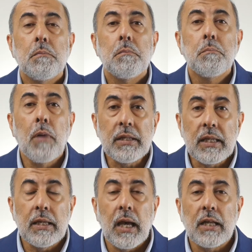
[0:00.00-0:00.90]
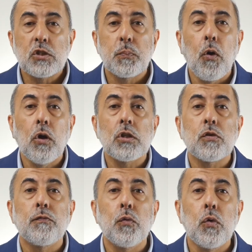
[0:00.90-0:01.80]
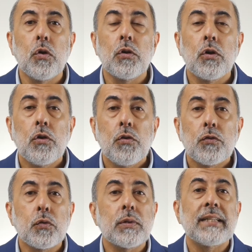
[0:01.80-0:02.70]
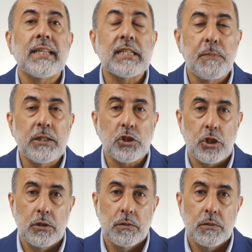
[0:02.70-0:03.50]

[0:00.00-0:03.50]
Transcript: money and spoils of war through that expedition.